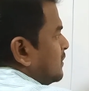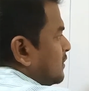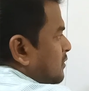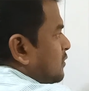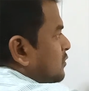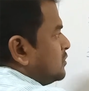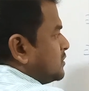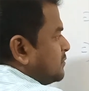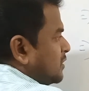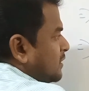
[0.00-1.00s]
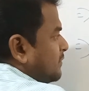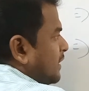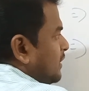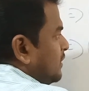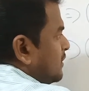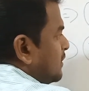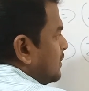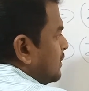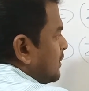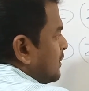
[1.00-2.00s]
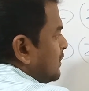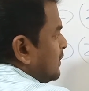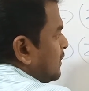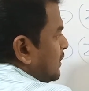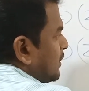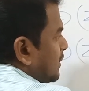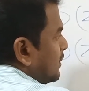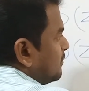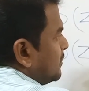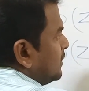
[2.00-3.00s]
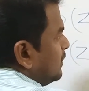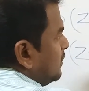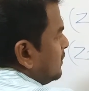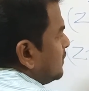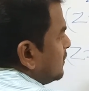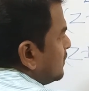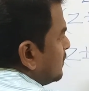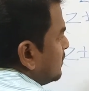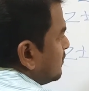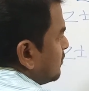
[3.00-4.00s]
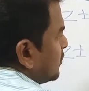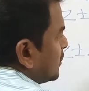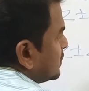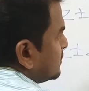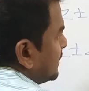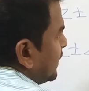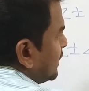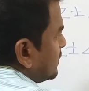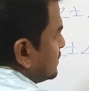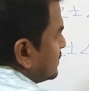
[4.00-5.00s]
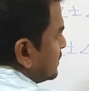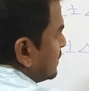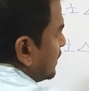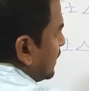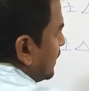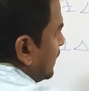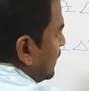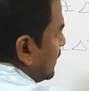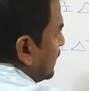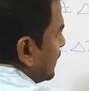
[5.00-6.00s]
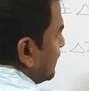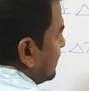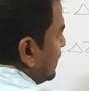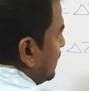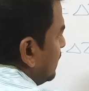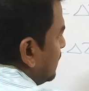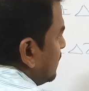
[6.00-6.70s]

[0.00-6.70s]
equal to, just multiply ab plus minus a delta b